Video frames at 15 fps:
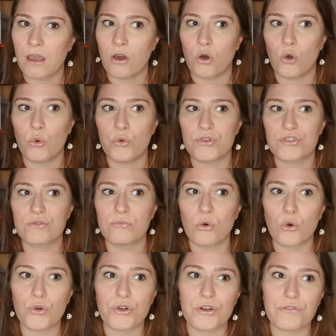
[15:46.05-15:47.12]
who is
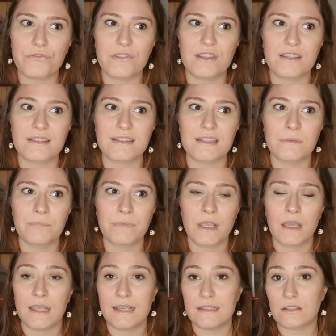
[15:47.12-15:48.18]
more of this,
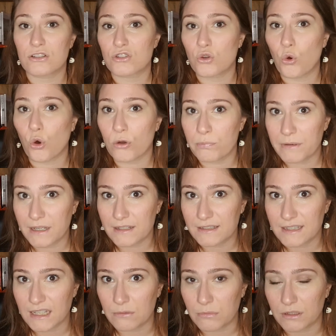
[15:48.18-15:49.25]
he's a scorpion
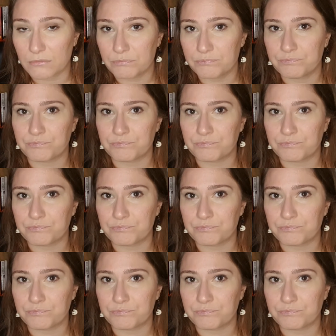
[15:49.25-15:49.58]
demon,